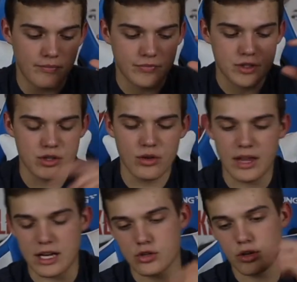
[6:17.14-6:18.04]
so
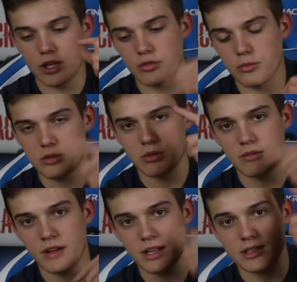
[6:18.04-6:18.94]
that transfer between
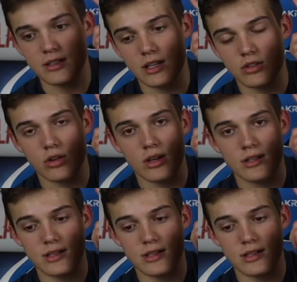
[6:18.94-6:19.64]
valence electrons